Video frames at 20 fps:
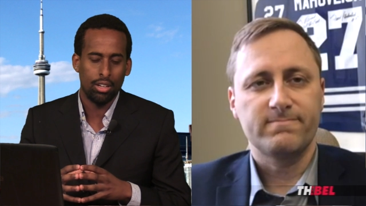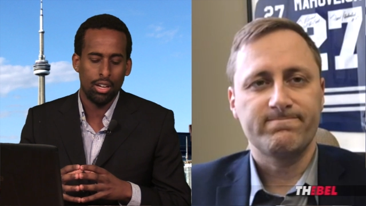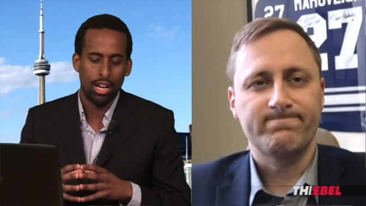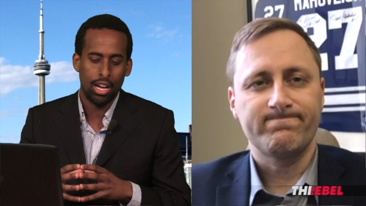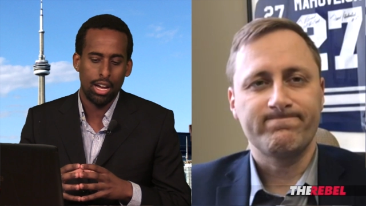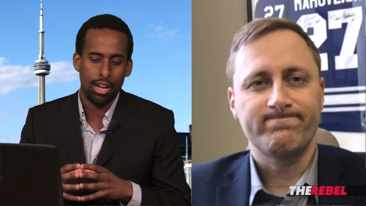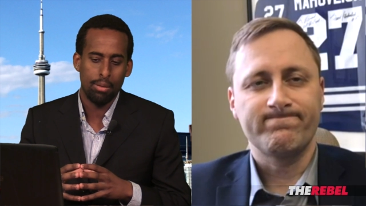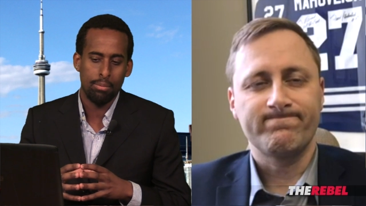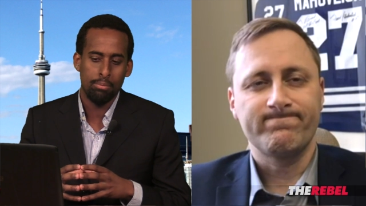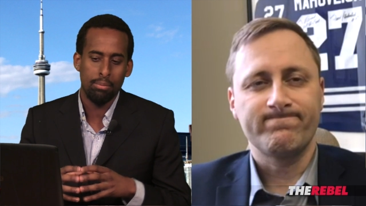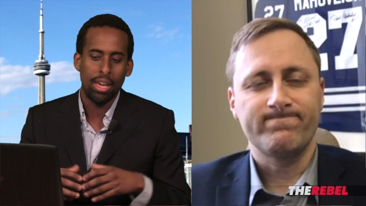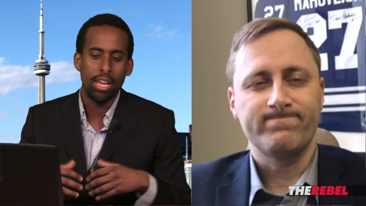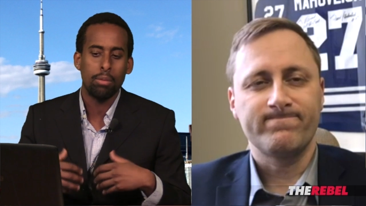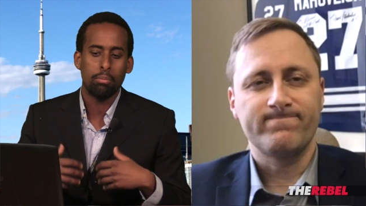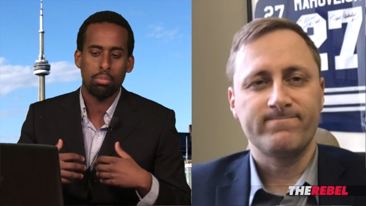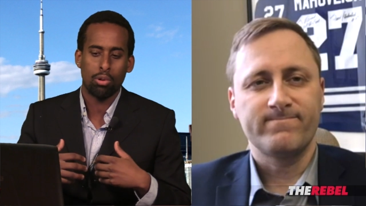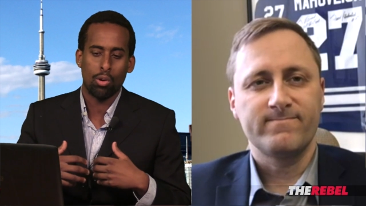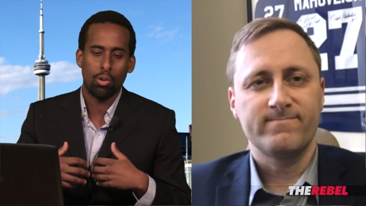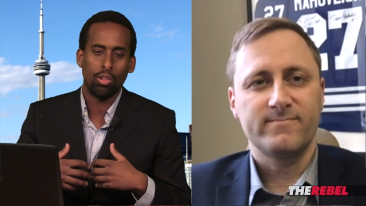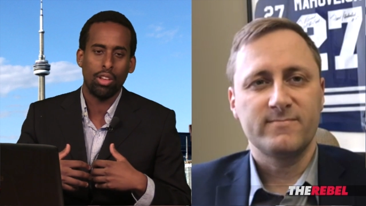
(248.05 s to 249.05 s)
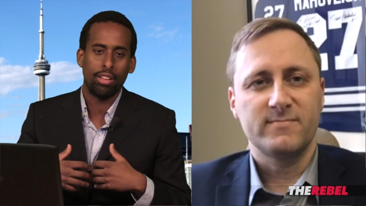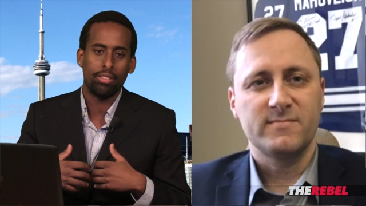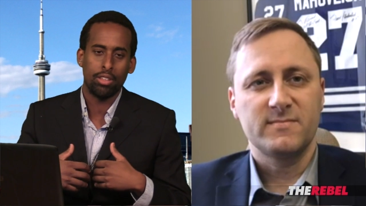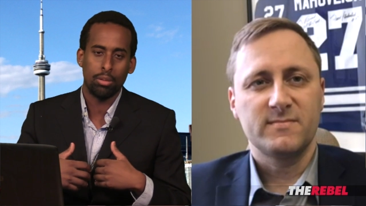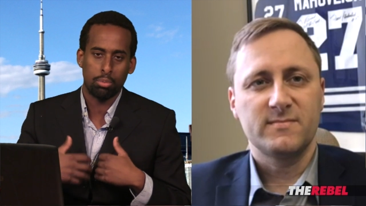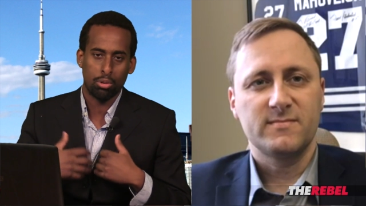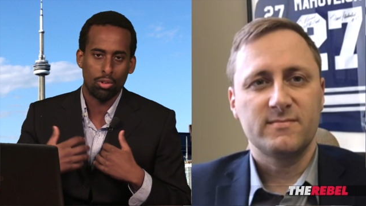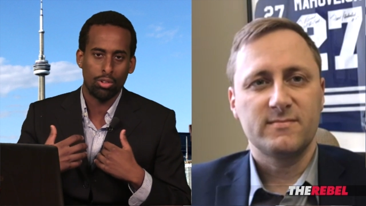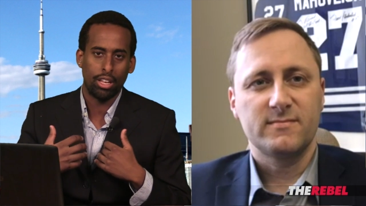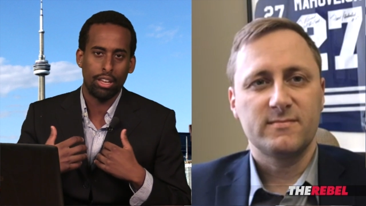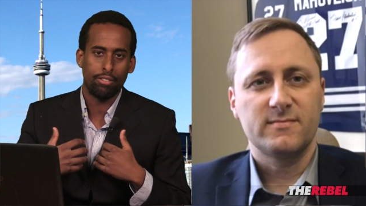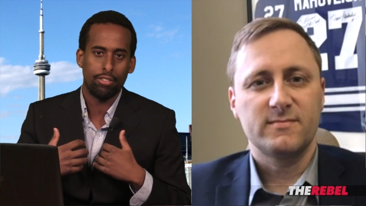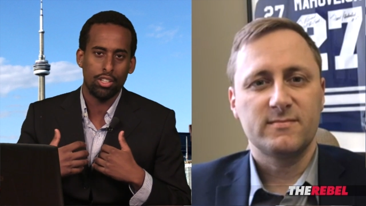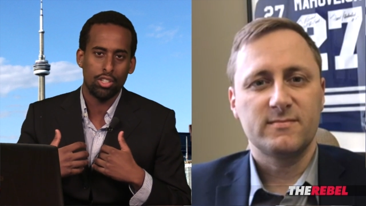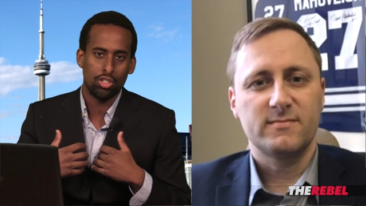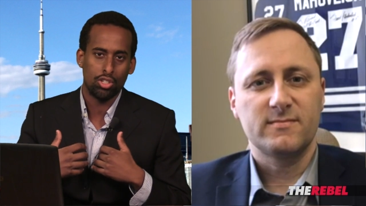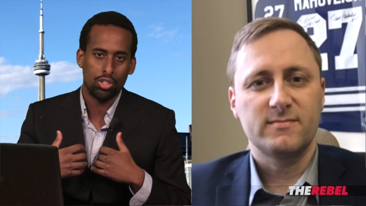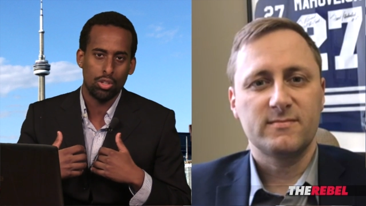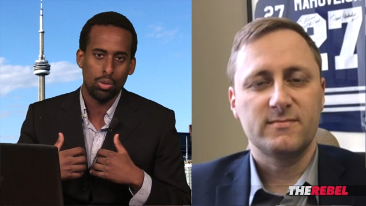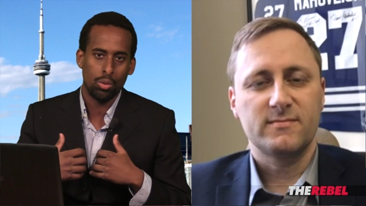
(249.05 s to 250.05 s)
Speaker 1: uh, make pro- the pro life
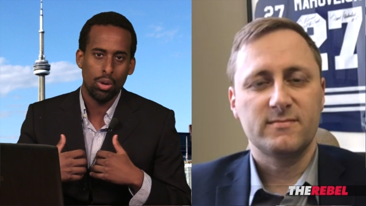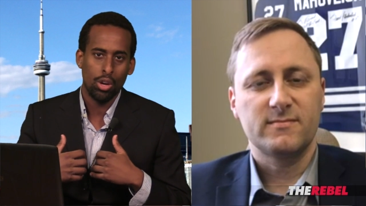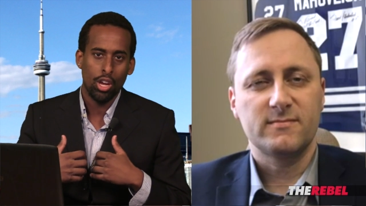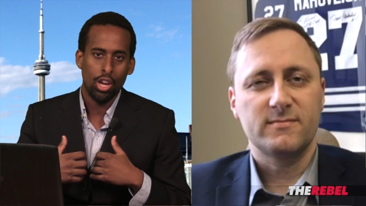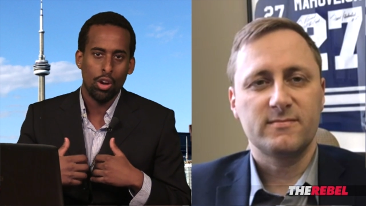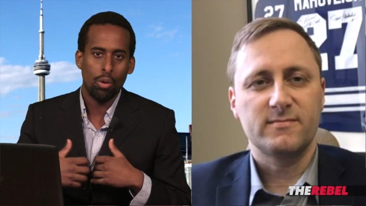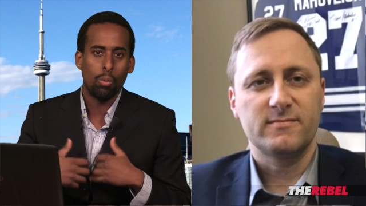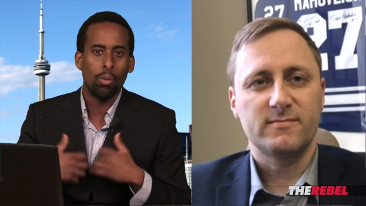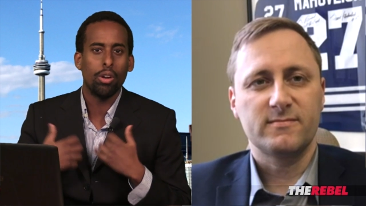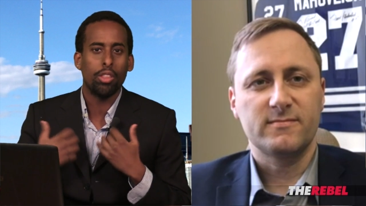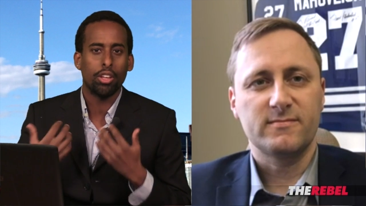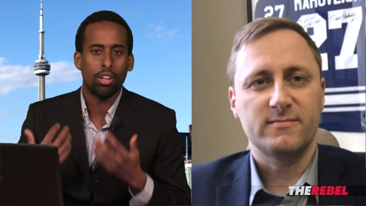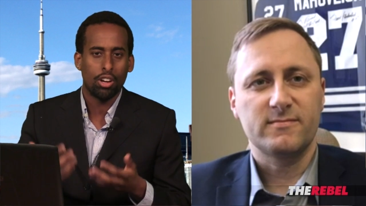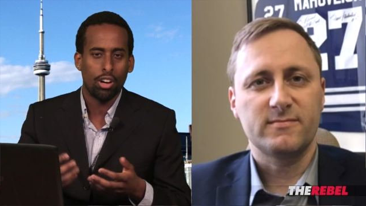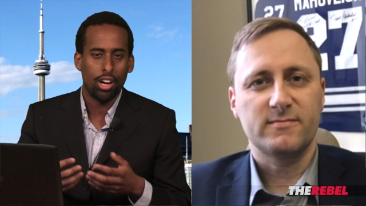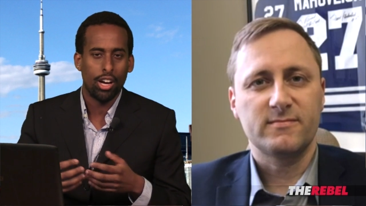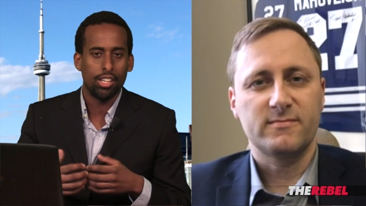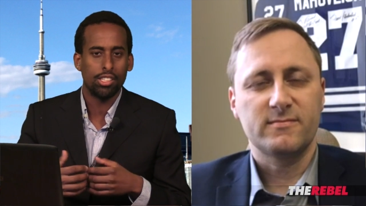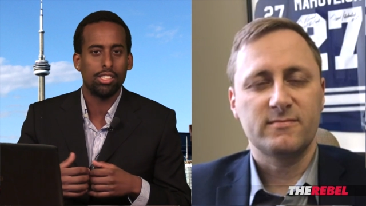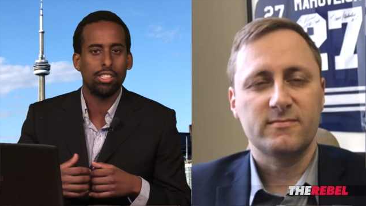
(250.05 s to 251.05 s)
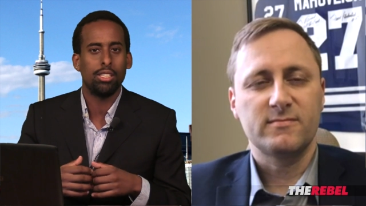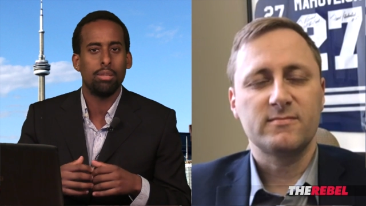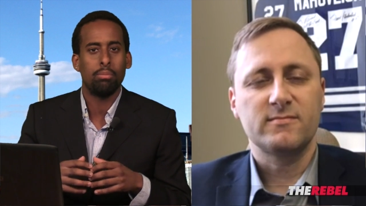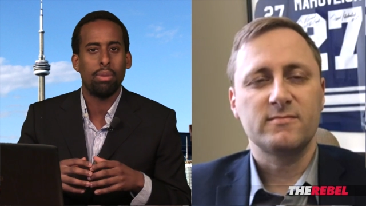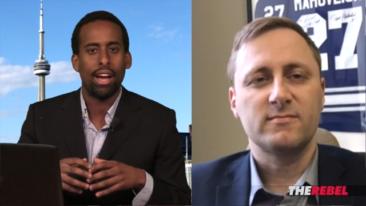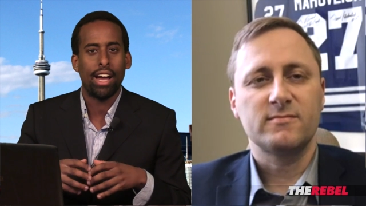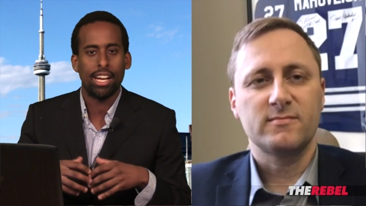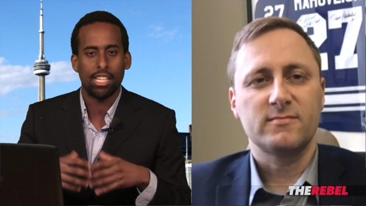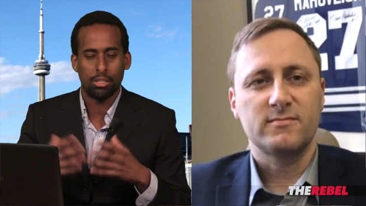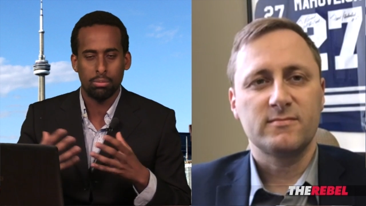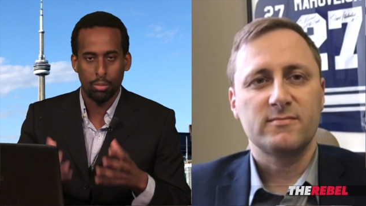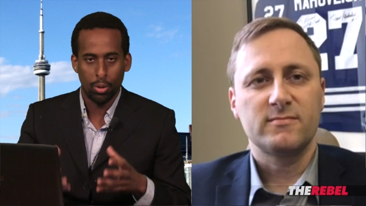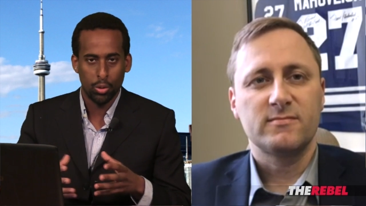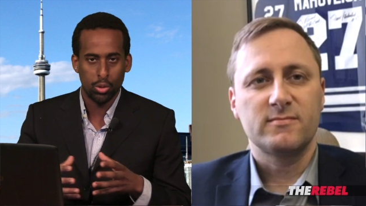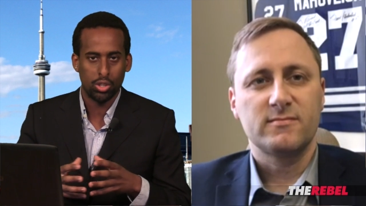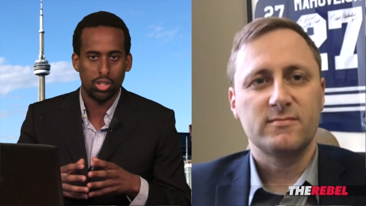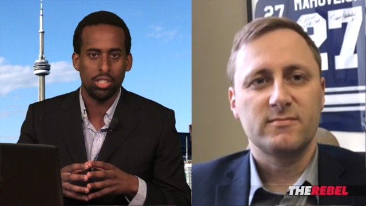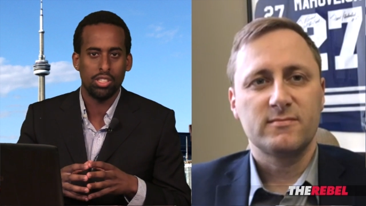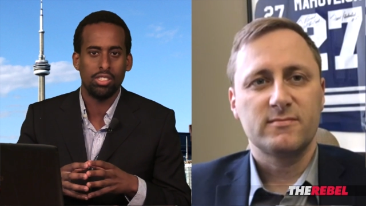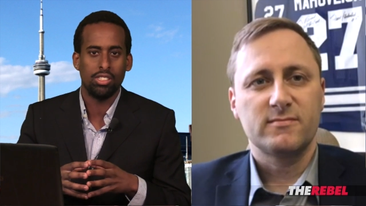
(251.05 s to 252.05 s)
issue one of the causes in past
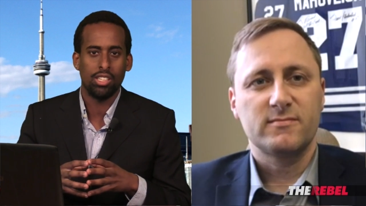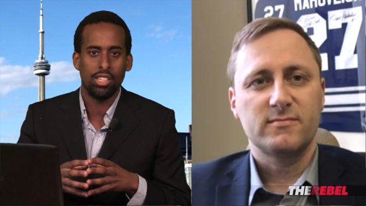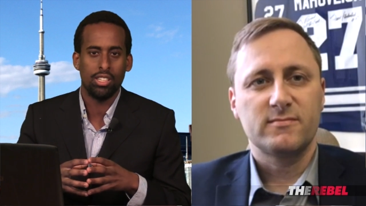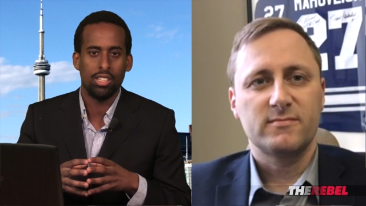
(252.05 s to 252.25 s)
motions